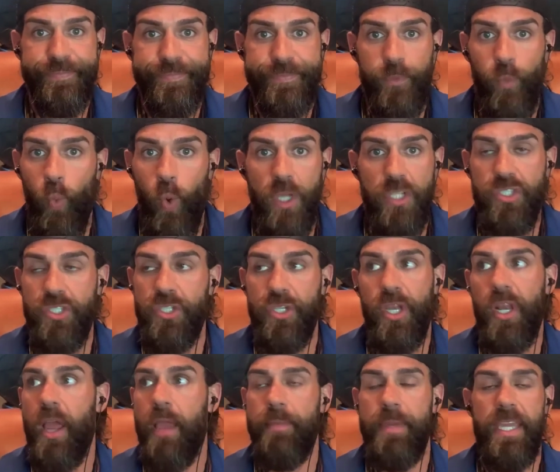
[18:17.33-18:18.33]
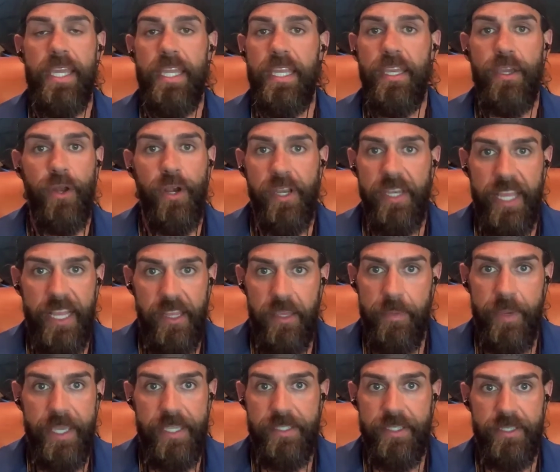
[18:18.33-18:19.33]
What should I be eating on a daily
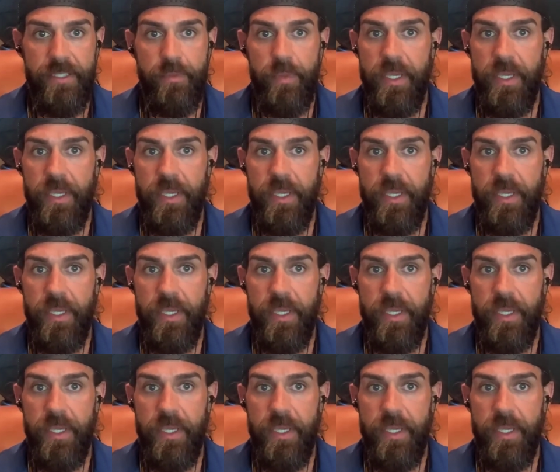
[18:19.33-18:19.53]
basis?